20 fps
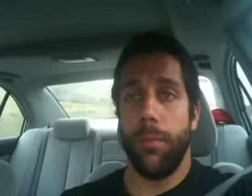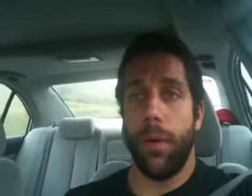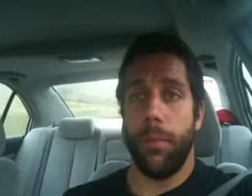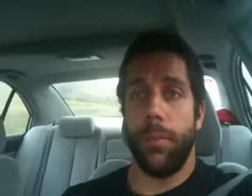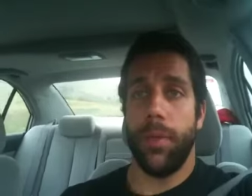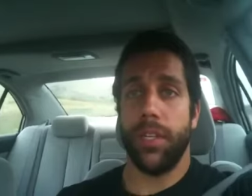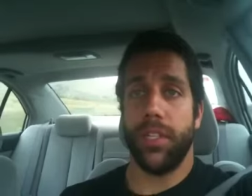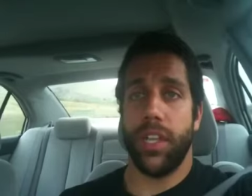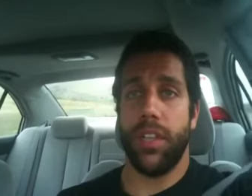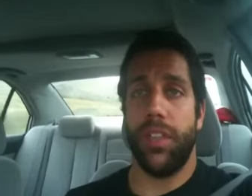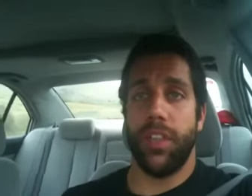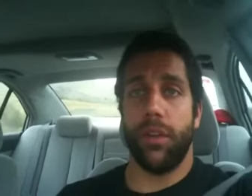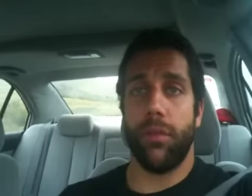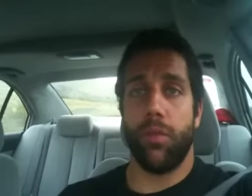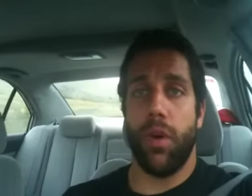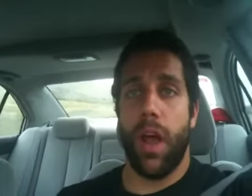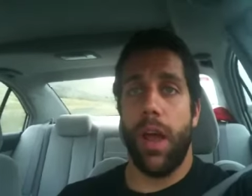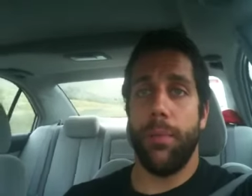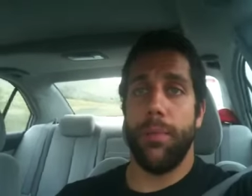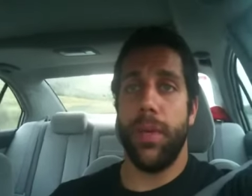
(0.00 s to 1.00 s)
but because I think
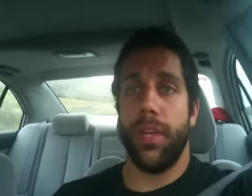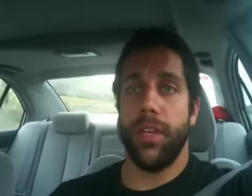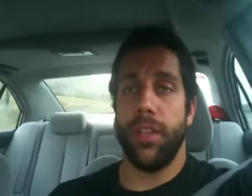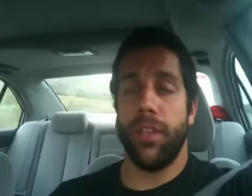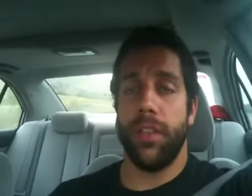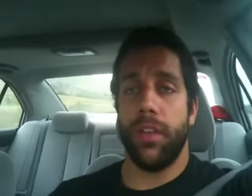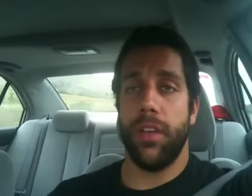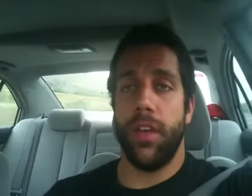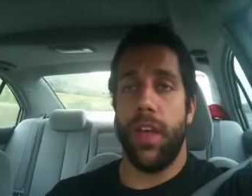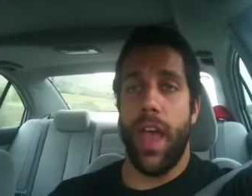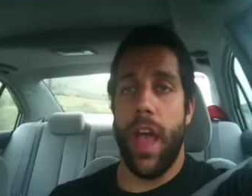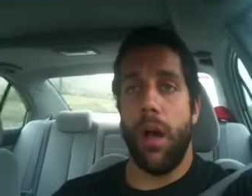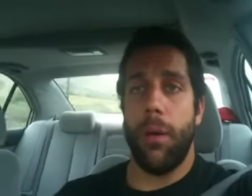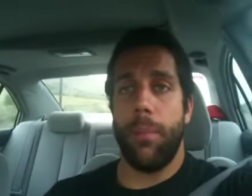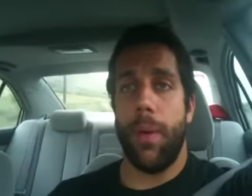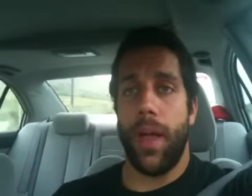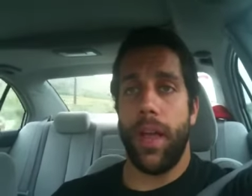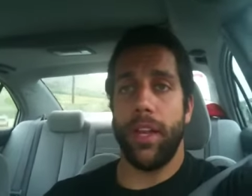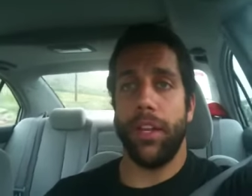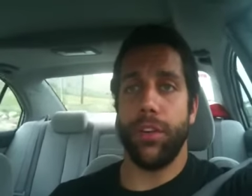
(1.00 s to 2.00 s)
Robbie and the
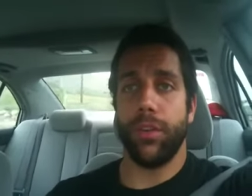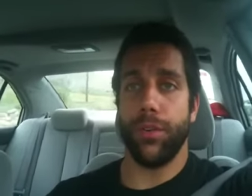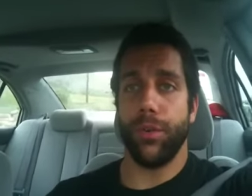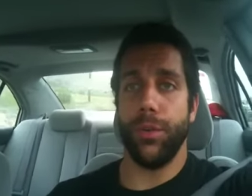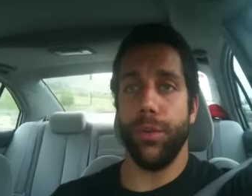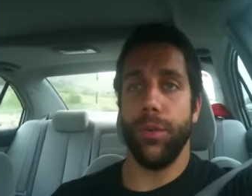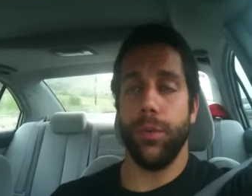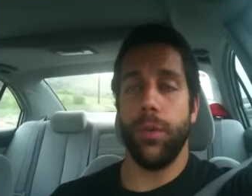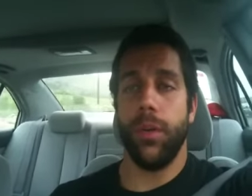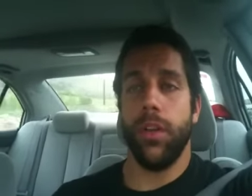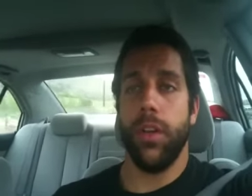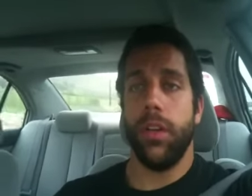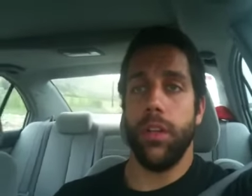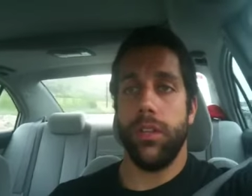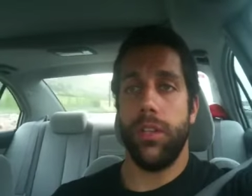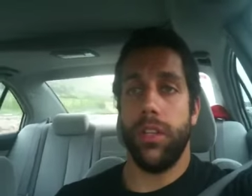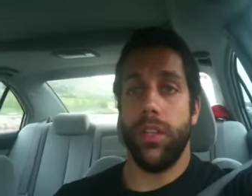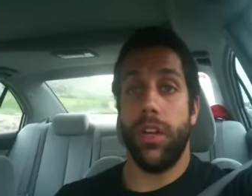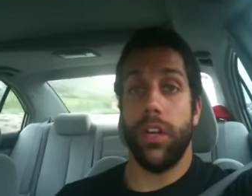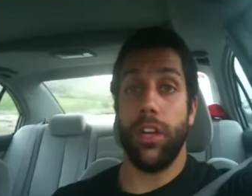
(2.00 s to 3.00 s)
Alpine crew
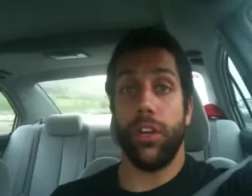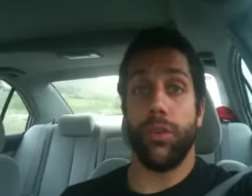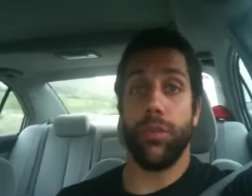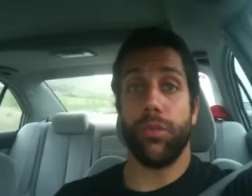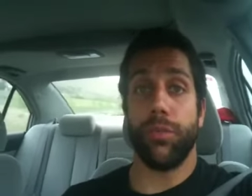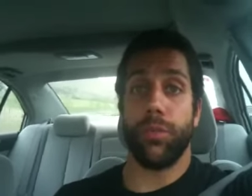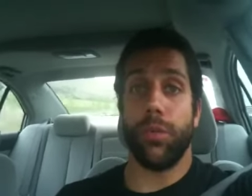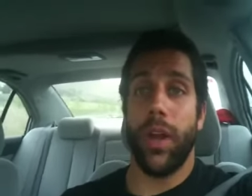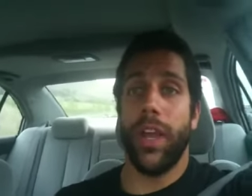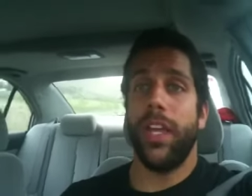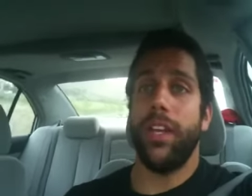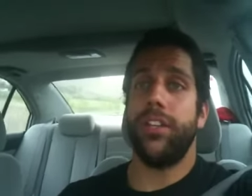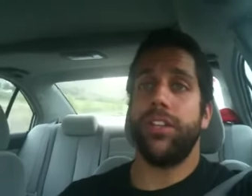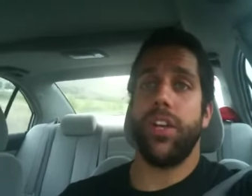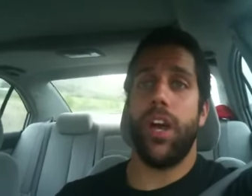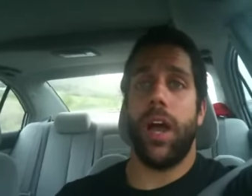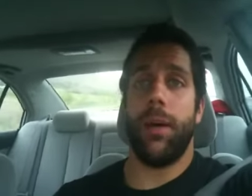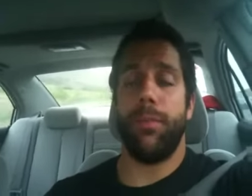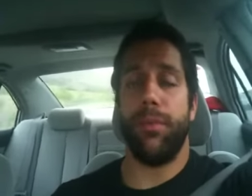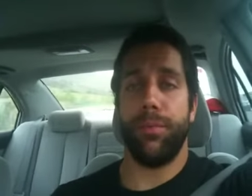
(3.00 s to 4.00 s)
did a great
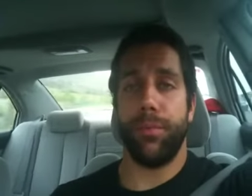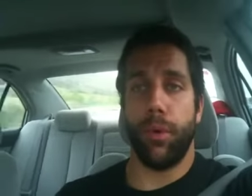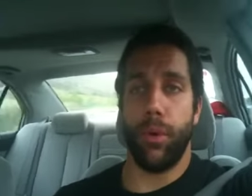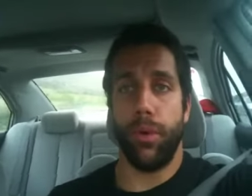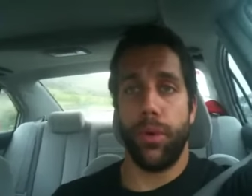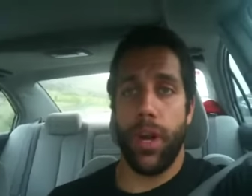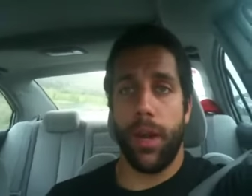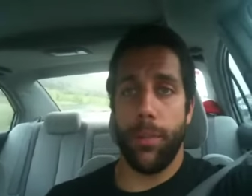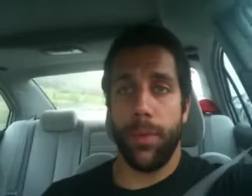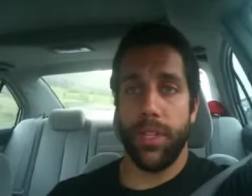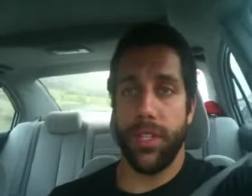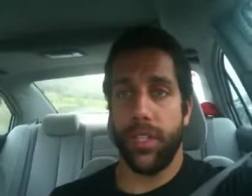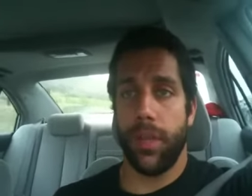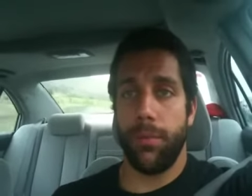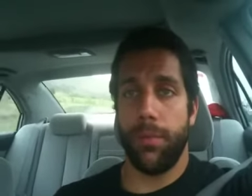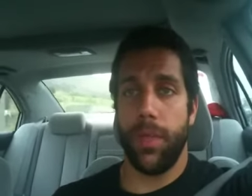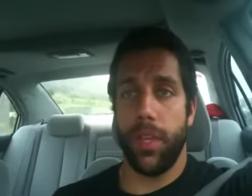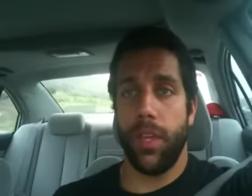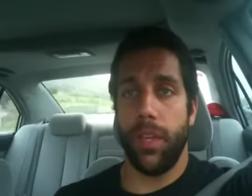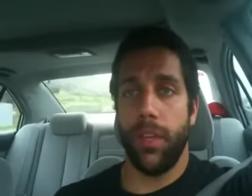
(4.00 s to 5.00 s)
job of programming
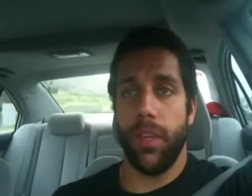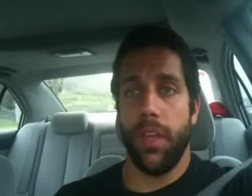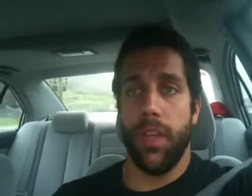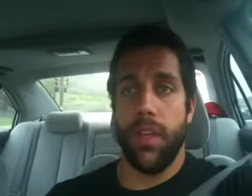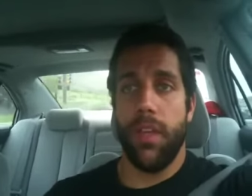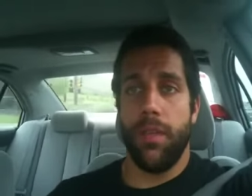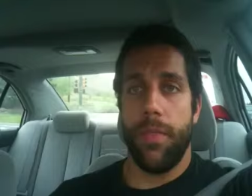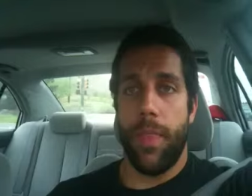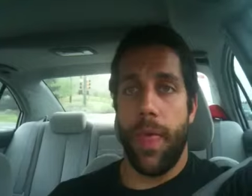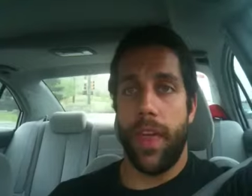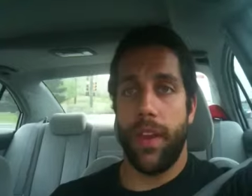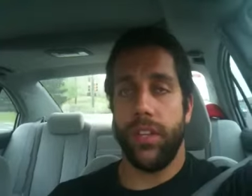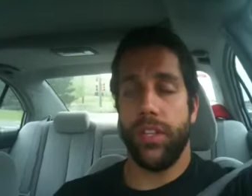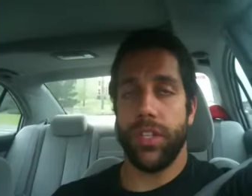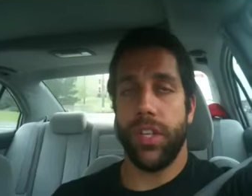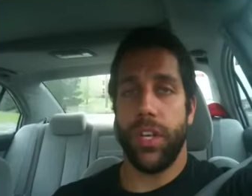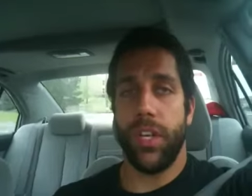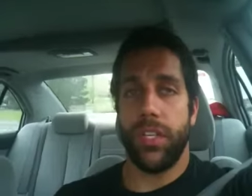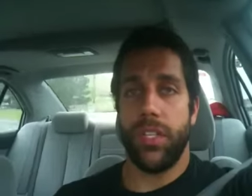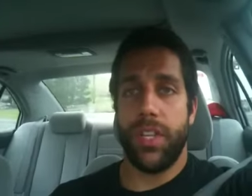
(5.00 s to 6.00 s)
something that is
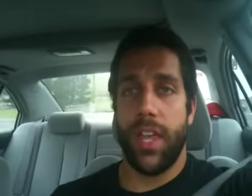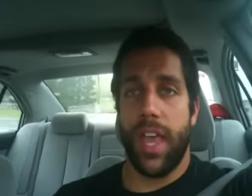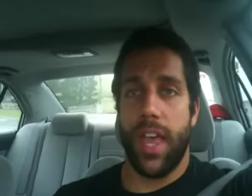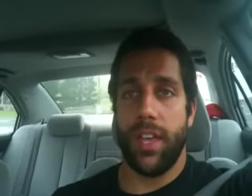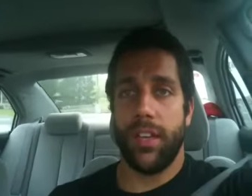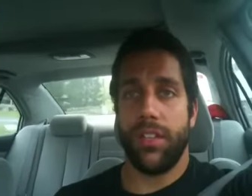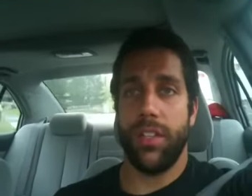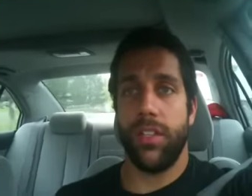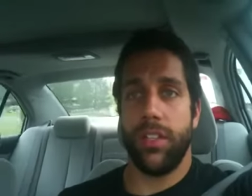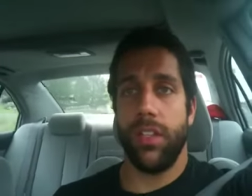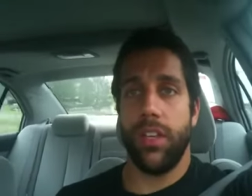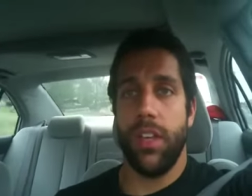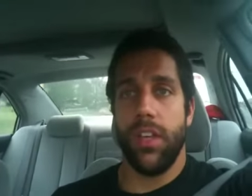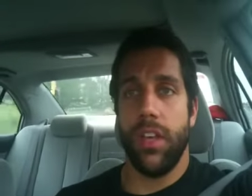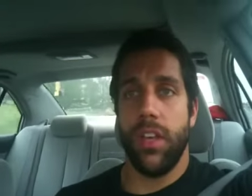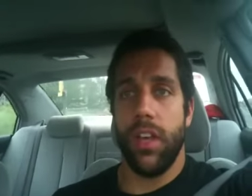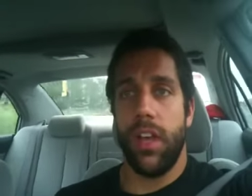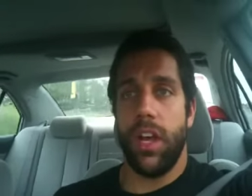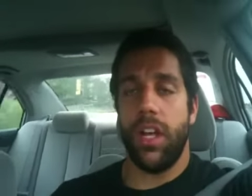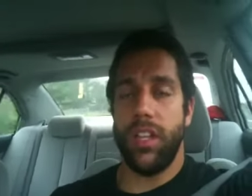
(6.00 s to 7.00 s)
going to test
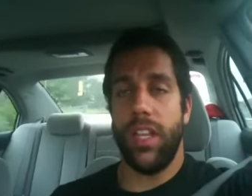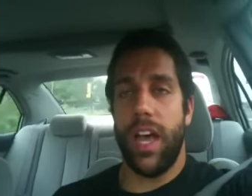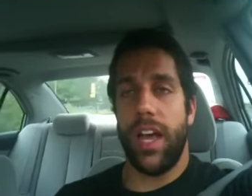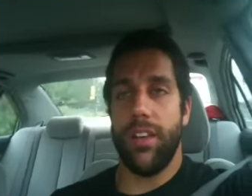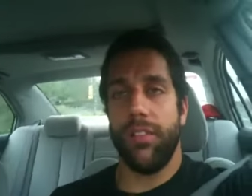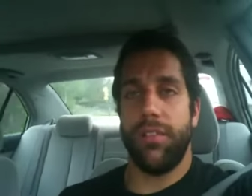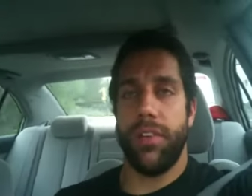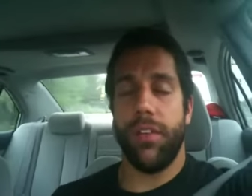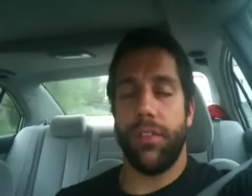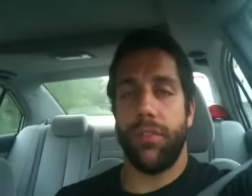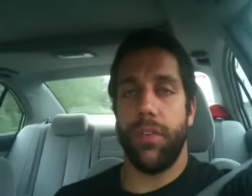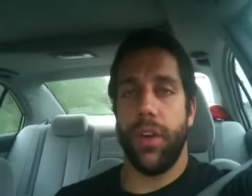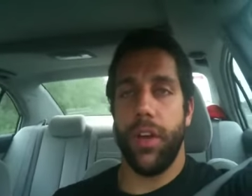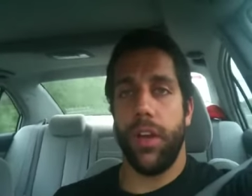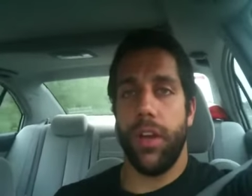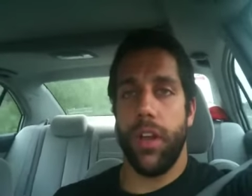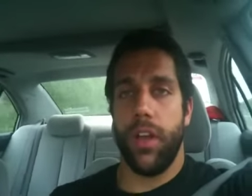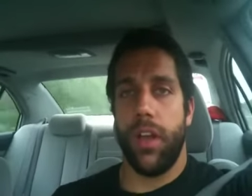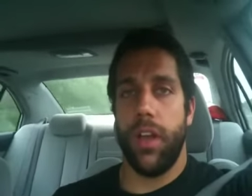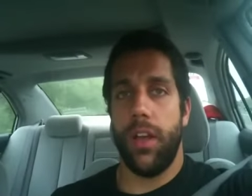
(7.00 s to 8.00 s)
a lot of
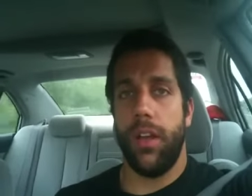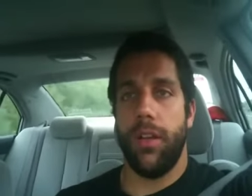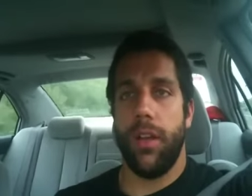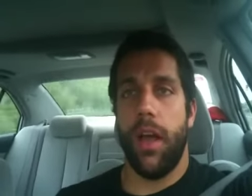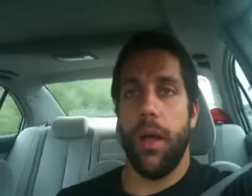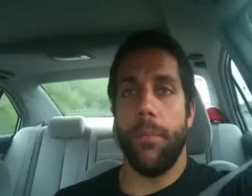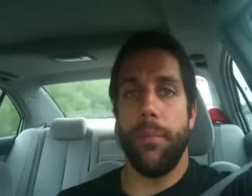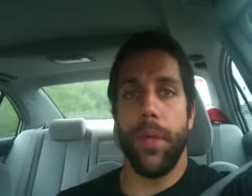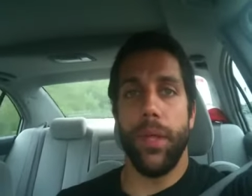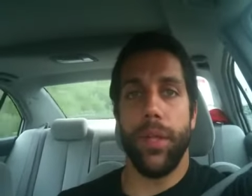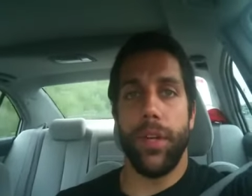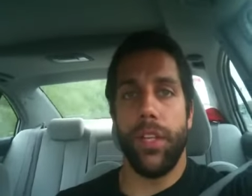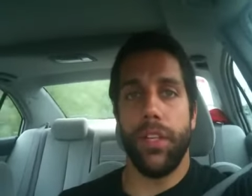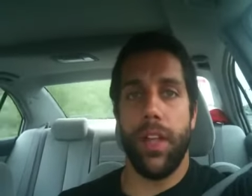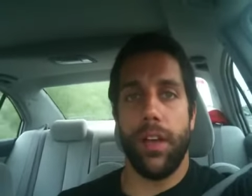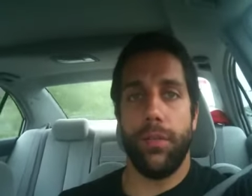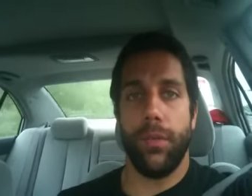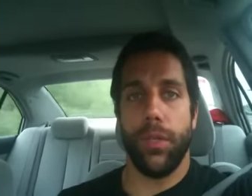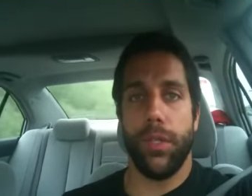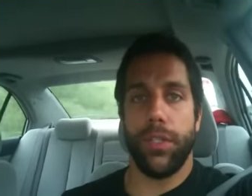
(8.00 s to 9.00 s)
different uh, ability
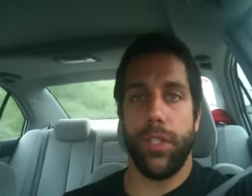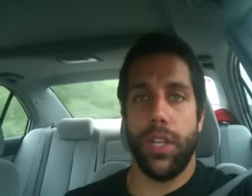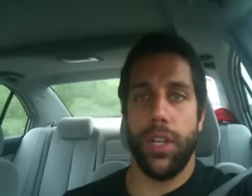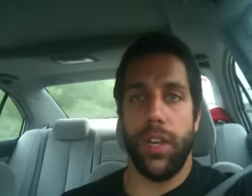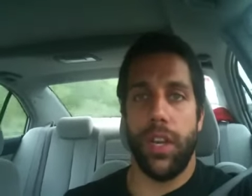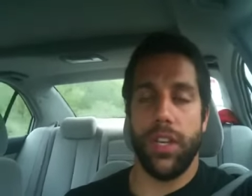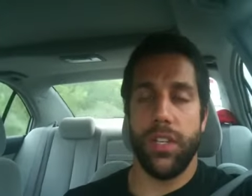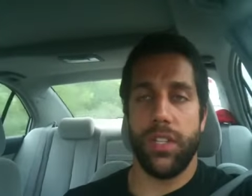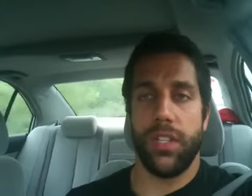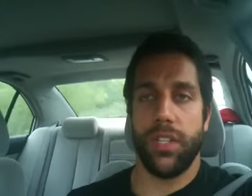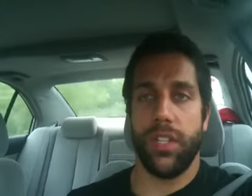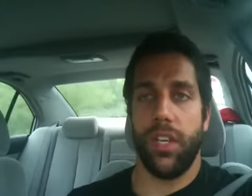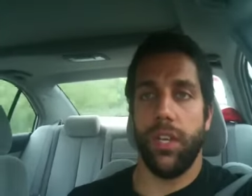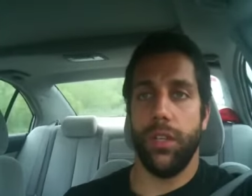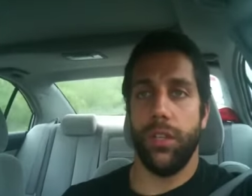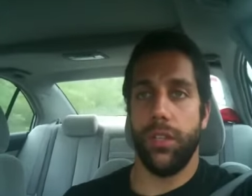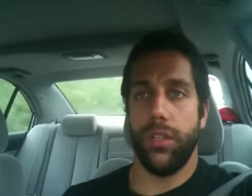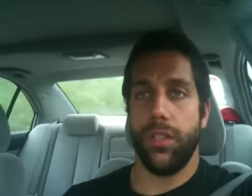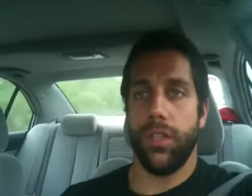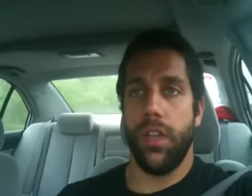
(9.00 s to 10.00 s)
levels and, and,
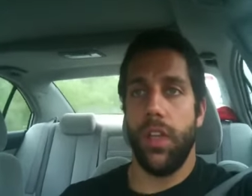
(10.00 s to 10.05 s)
skills.